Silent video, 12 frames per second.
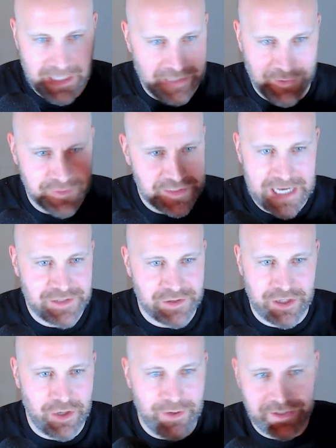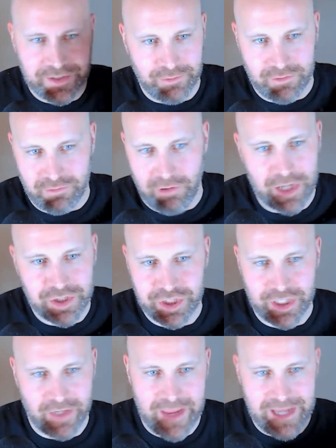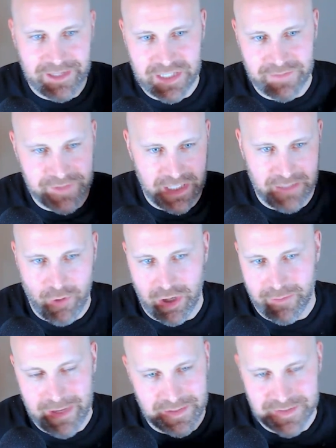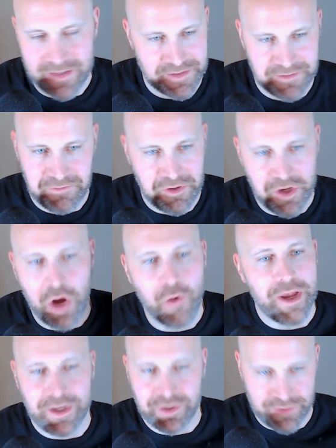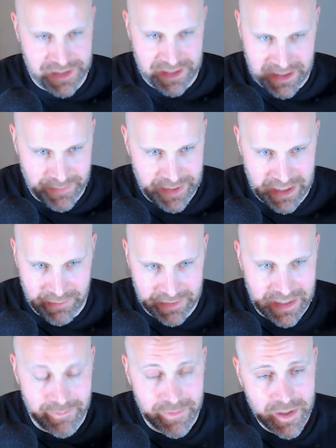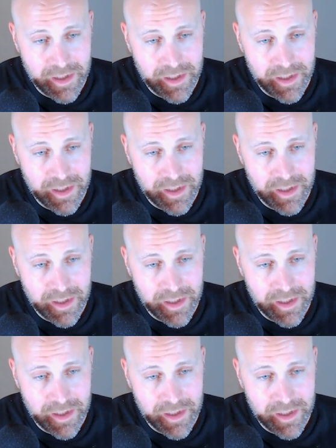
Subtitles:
Like those guys are going to crush it on the HFT and market making side. No interest in competing with them.